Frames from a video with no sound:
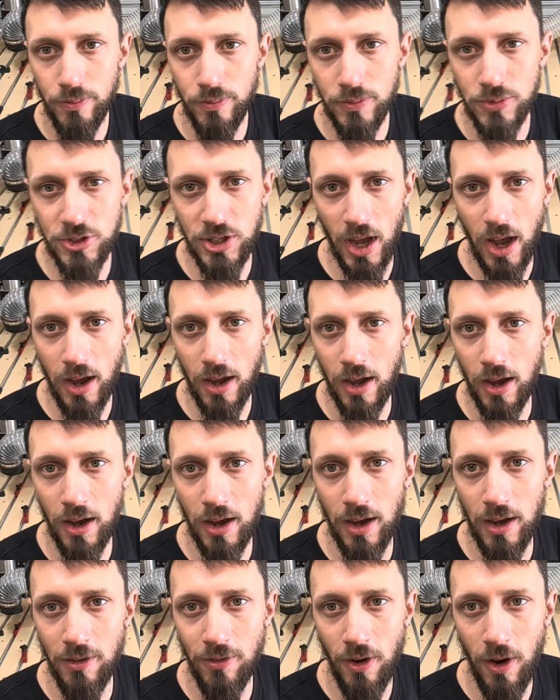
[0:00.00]
saga
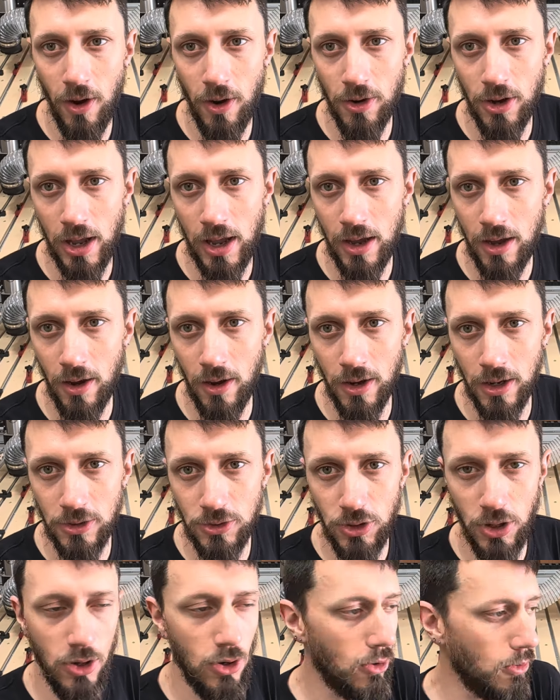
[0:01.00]
of heartache on
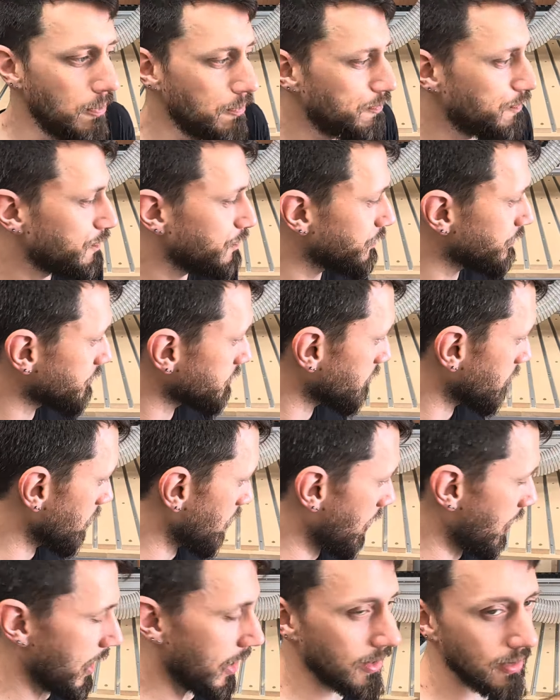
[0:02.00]
its own.
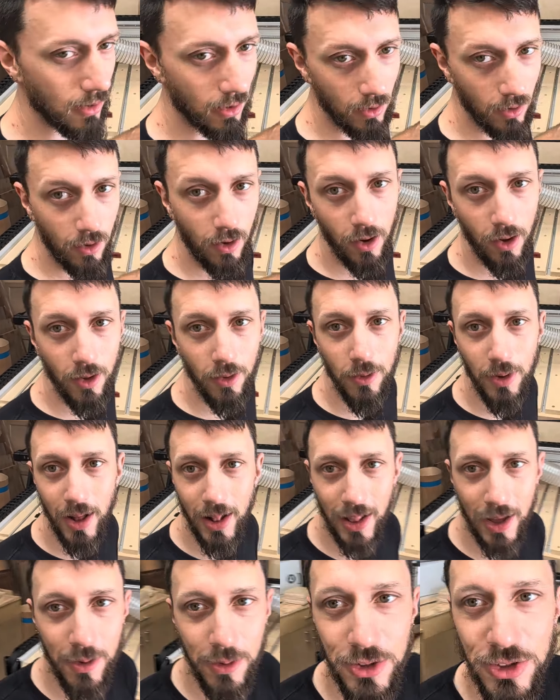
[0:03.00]
And all
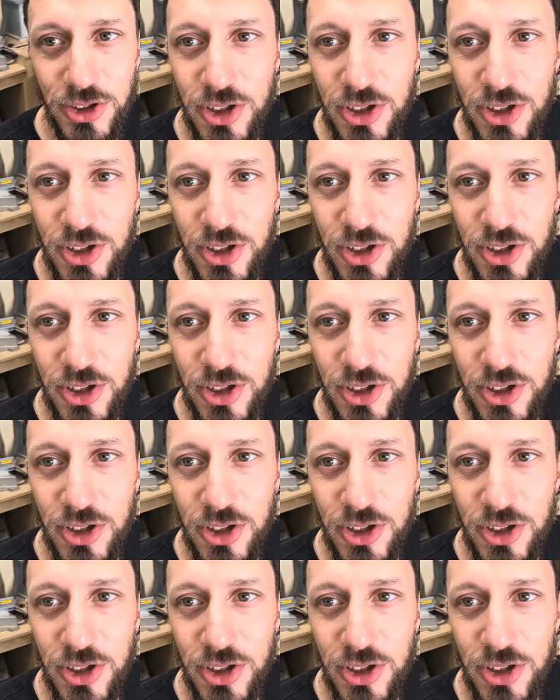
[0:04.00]
while I was